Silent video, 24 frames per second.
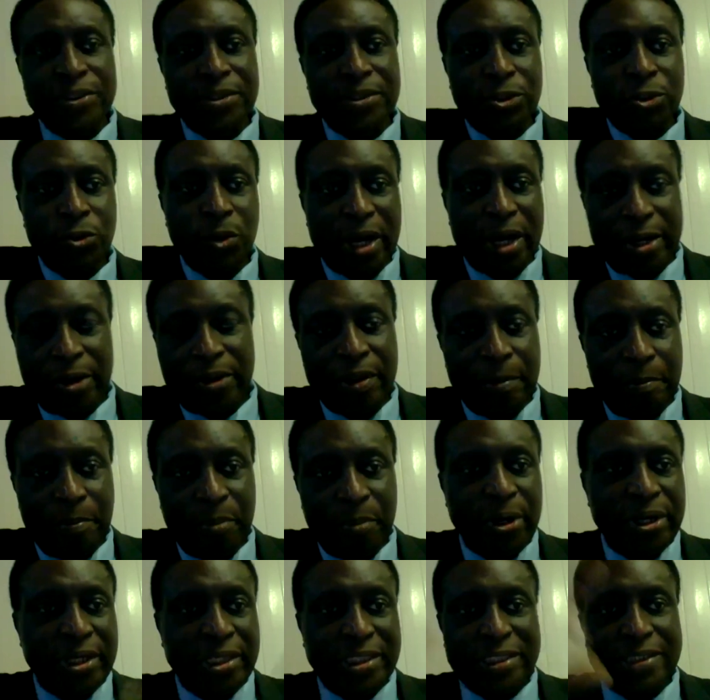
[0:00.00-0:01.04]
to another
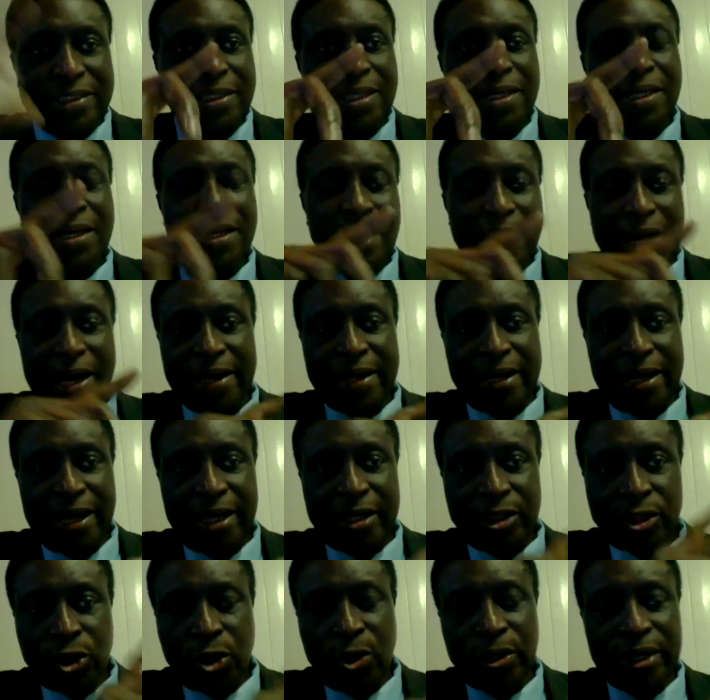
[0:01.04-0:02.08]
point,
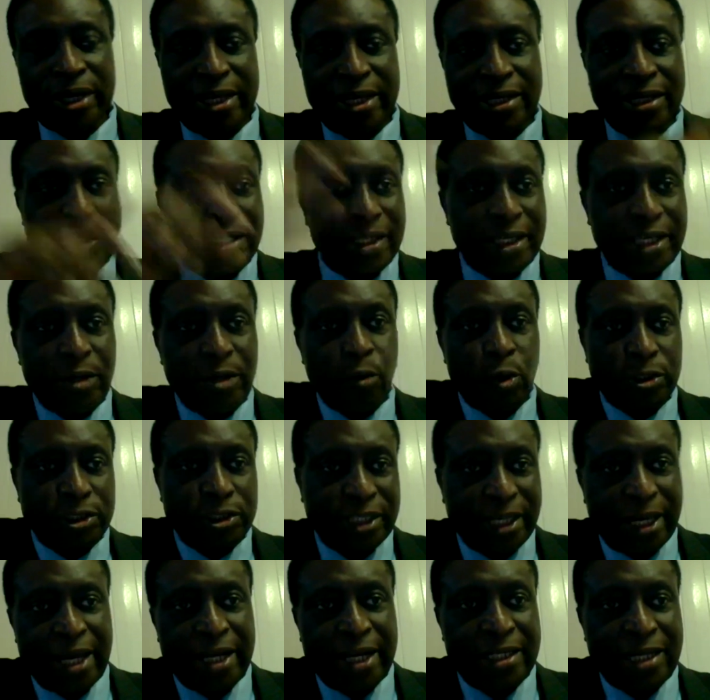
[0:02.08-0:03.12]
and talking, he was
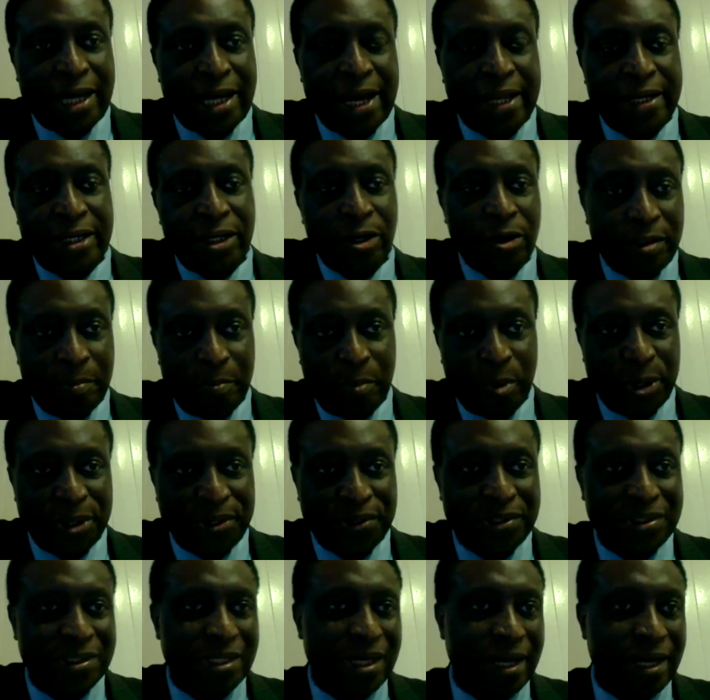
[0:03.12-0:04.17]
heard at the other
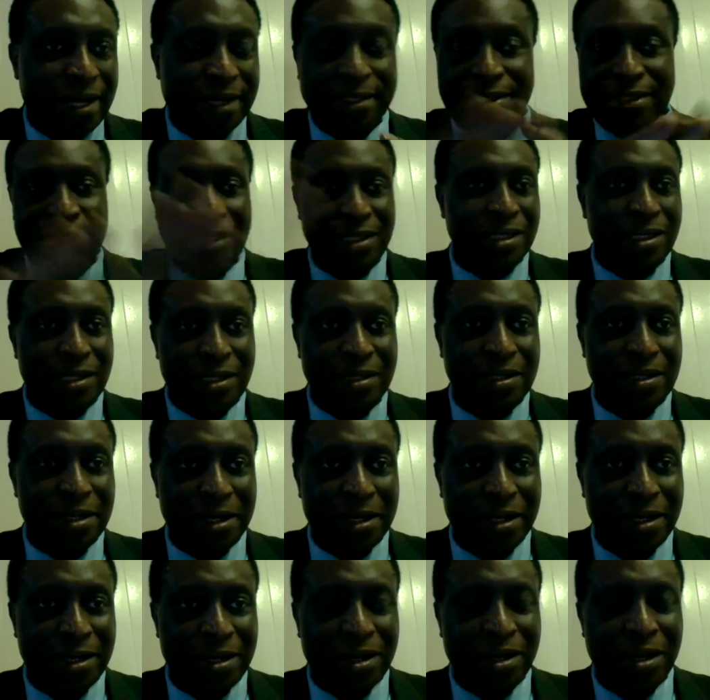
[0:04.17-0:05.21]
point. And
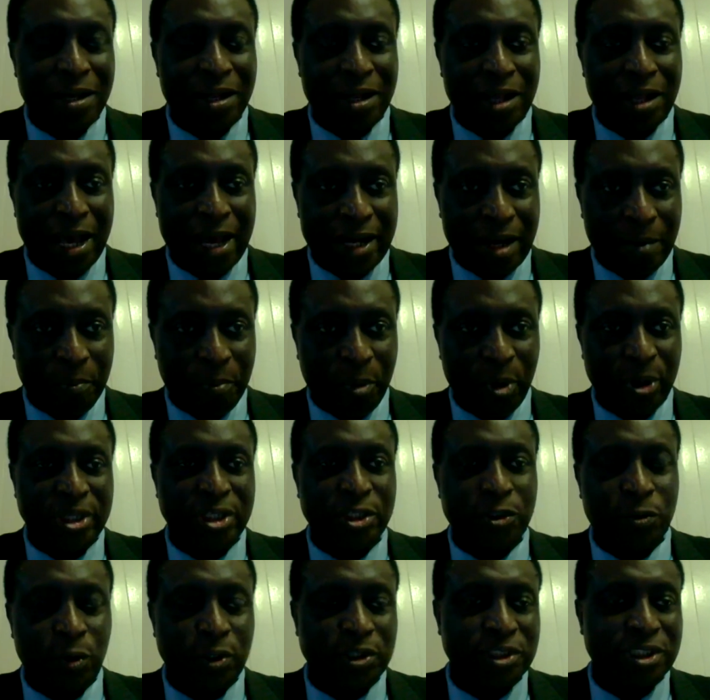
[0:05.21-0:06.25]
at that point,
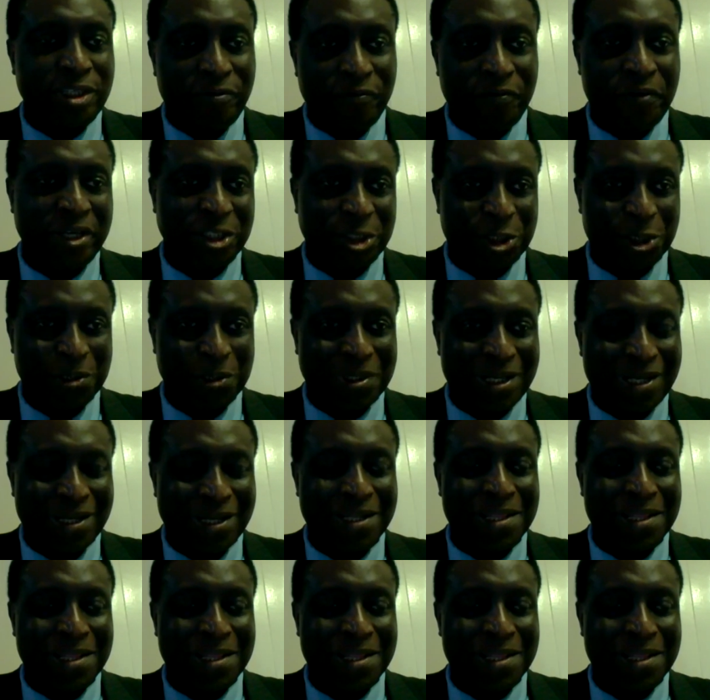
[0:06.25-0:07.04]
it was invention.